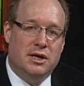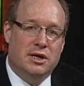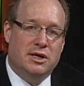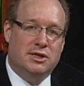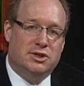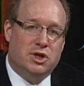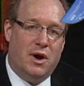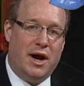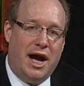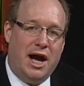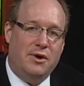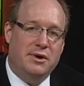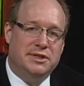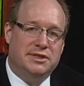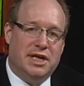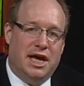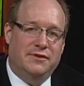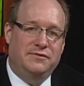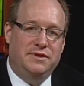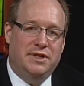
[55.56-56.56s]
So how
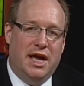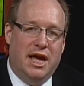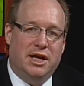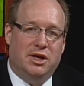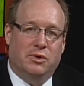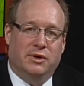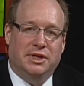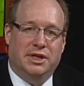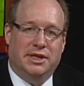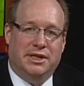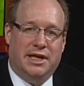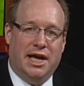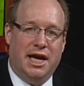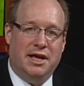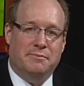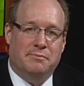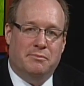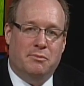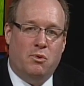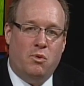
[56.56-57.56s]
is FDA going to
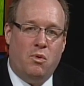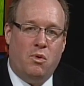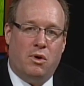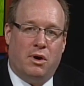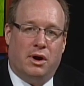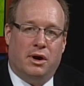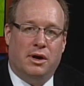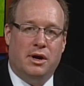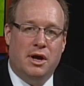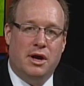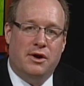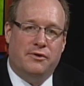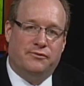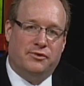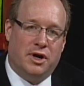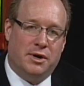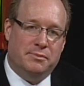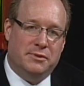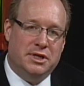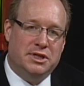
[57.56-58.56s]
get more
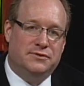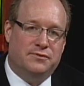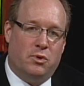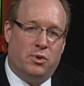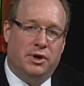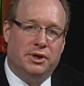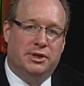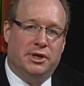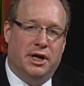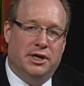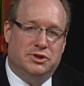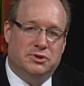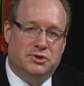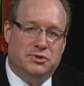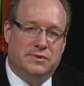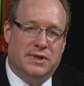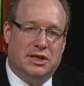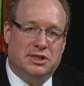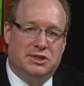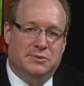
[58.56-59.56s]
from these foreign countries
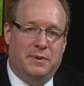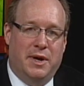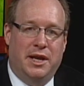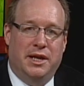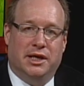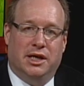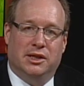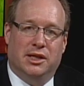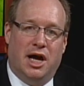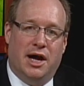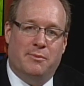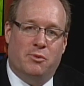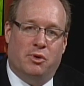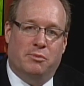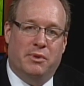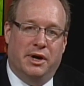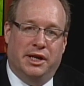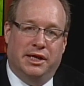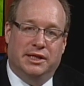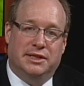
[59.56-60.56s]
without spending a lot more
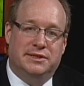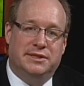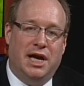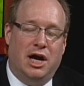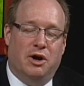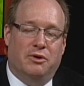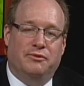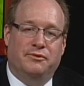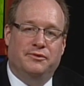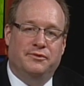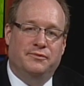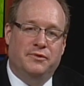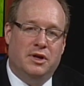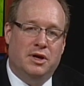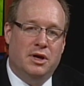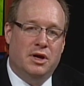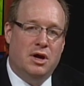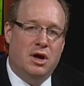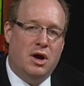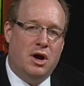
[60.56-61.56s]
money itself?
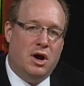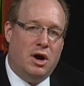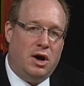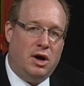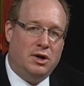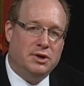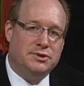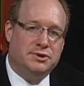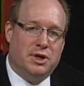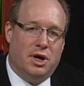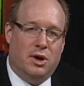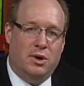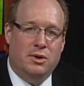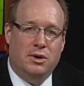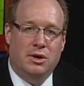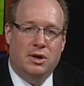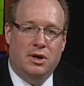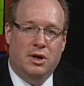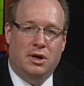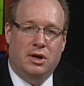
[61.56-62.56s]

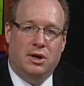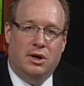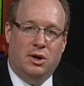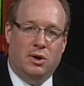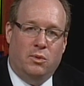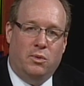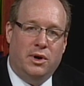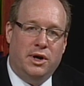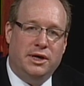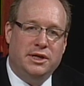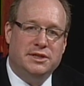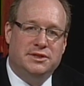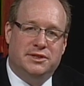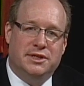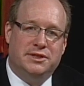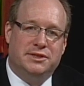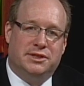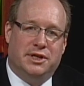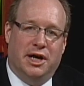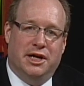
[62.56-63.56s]
Also, where does
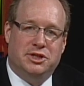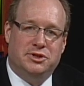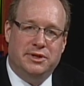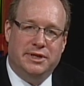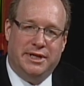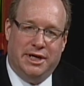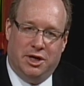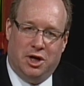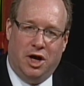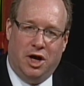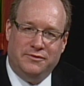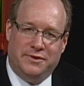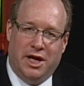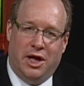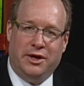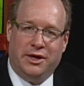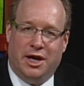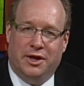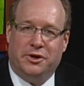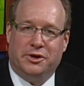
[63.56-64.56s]
this country get
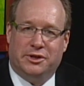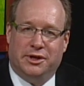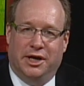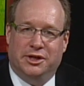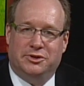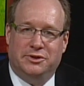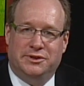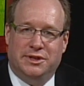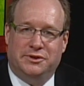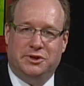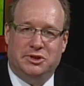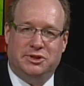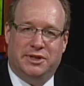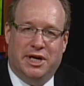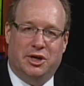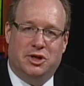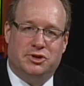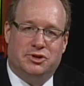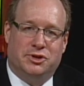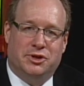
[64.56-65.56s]
telling other countries that their
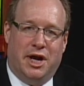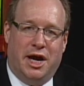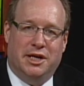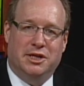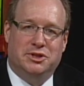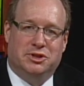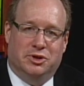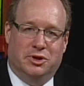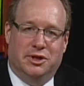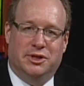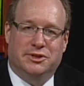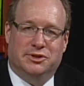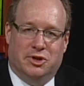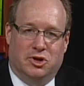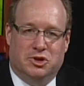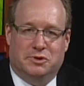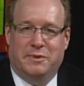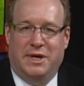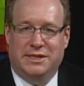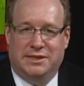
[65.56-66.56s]
standards are not as good as
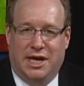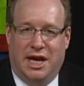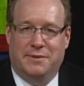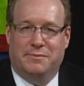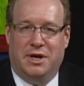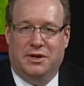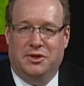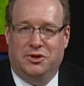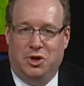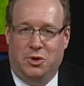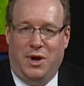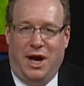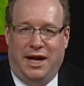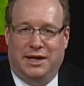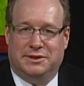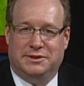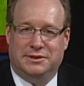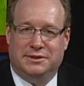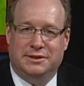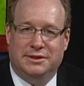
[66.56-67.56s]
those maintained by the
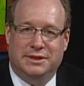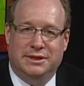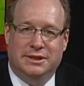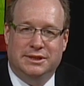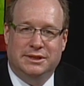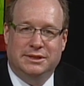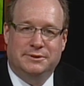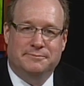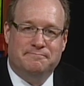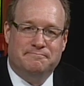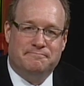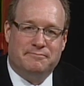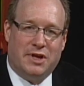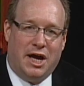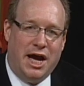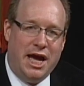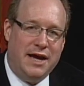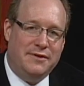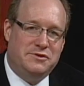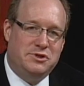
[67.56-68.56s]
US?
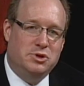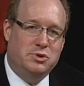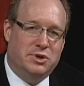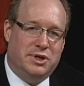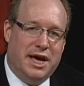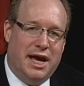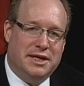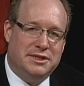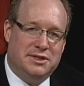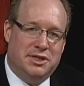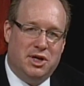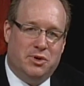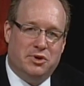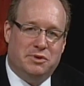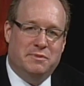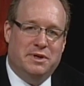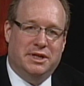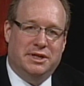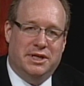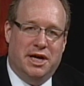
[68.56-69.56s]
I have two guests here
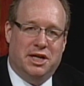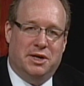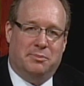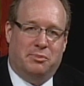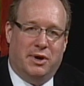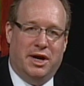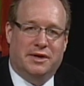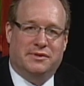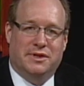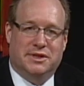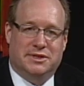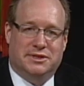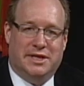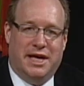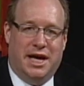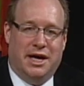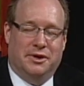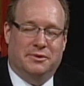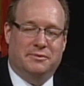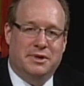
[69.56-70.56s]
with me today to break this
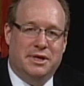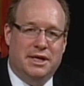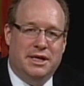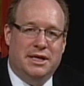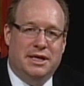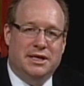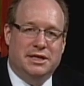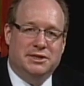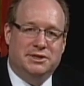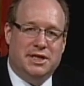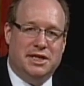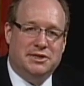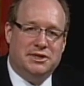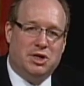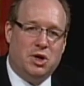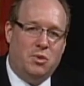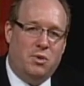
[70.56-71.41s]
down. Jessica